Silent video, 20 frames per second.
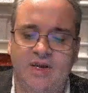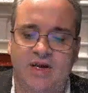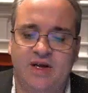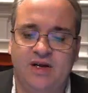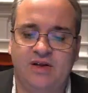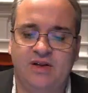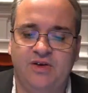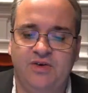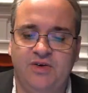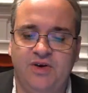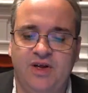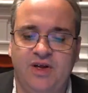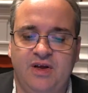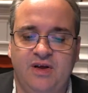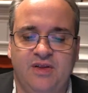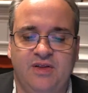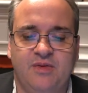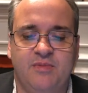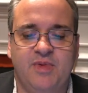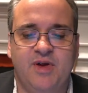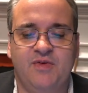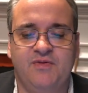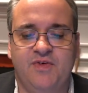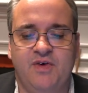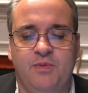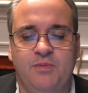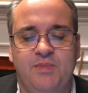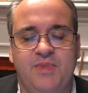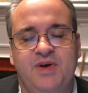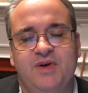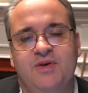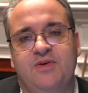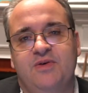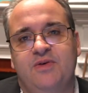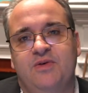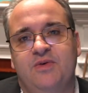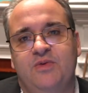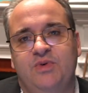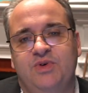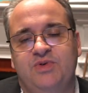including the Meadowvale
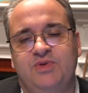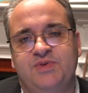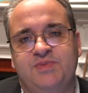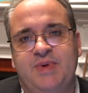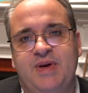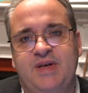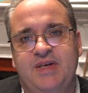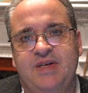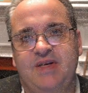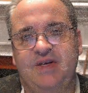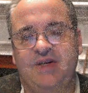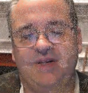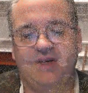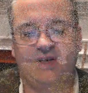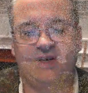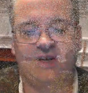Mill, which was painted in